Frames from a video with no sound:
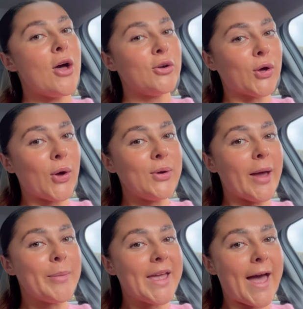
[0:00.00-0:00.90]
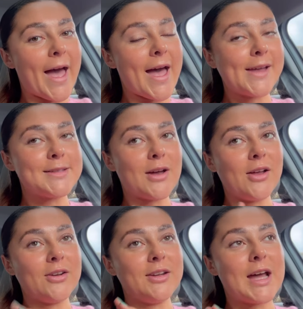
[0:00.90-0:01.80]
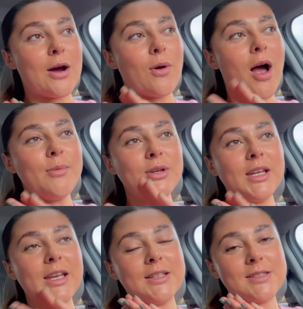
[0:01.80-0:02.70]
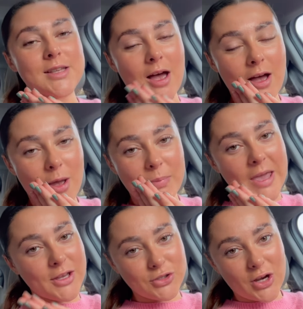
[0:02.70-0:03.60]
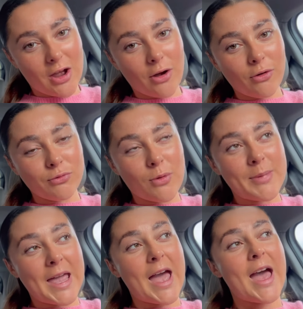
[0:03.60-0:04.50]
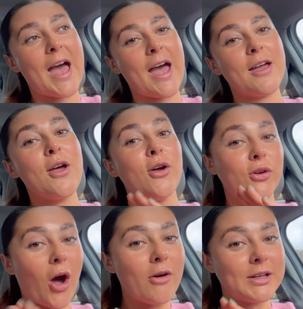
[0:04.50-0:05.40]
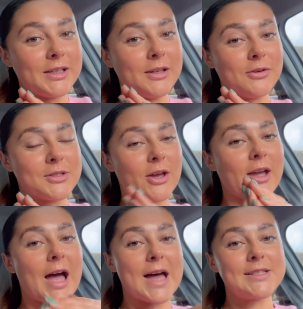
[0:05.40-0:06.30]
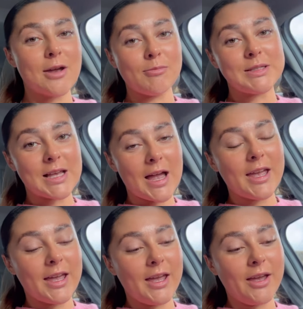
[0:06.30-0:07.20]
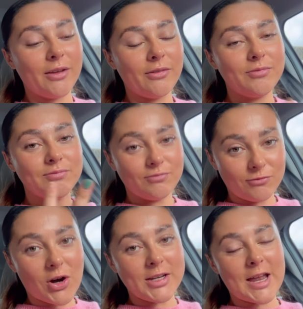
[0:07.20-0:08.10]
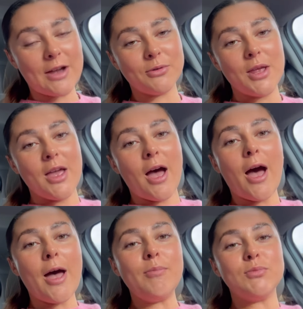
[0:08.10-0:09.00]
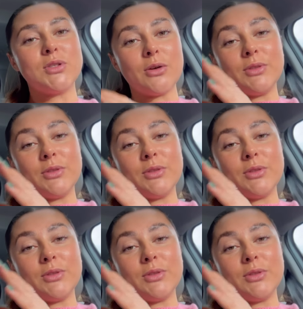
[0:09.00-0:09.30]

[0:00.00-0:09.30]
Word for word: go get my hair done. Now I'm gonna insert a picture of what my hair currently looks like as I'm sat here right now. Um, so